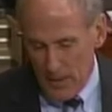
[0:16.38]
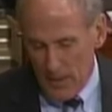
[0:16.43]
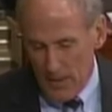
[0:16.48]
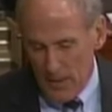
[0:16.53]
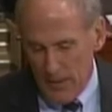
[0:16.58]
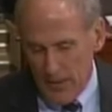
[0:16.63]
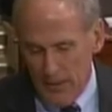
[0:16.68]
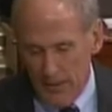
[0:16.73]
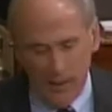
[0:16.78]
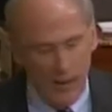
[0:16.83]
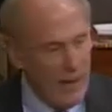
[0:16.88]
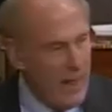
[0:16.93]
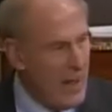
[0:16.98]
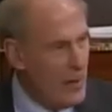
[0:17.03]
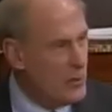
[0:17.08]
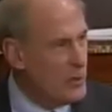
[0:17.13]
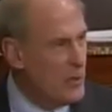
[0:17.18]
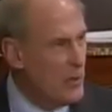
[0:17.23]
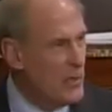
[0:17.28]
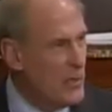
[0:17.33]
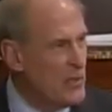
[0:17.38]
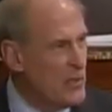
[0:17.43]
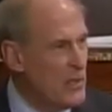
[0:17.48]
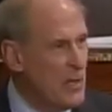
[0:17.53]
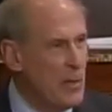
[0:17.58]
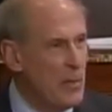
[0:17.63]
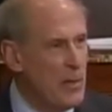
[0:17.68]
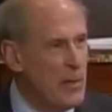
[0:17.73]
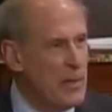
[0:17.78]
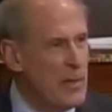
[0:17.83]
And it allows you to
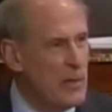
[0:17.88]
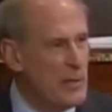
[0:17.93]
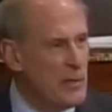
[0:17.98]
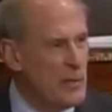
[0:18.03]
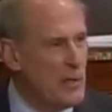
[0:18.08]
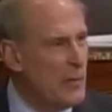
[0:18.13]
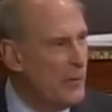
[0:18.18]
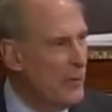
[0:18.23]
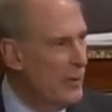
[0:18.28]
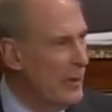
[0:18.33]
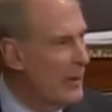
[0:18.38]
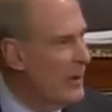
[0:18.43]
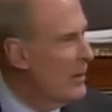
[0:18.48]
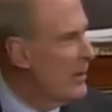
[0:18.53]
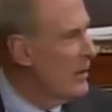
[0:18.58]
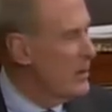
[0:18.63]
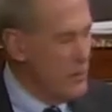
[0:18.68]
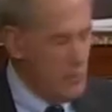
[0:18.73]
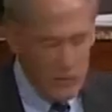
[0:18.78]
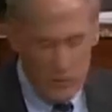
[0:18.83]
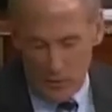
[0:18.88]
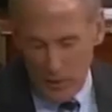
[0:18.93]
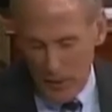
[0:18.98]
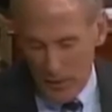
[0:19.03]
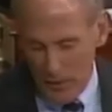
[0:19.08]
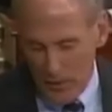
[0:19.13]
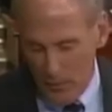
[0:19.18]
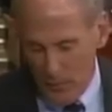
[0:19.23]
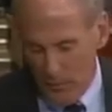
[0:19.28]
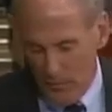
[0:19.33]
see things differently than you
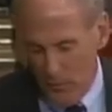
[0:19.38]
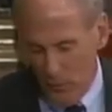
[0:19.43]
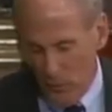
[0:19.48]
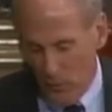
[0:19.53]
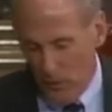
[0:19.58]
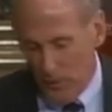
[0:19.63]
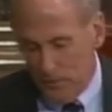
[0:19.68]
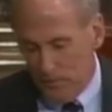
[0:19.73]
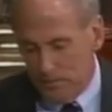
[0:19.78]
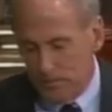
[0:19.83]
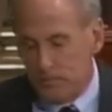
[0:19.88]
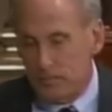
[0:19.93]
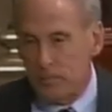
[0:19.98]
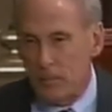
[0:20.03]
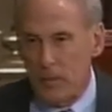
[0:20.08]
saw them before.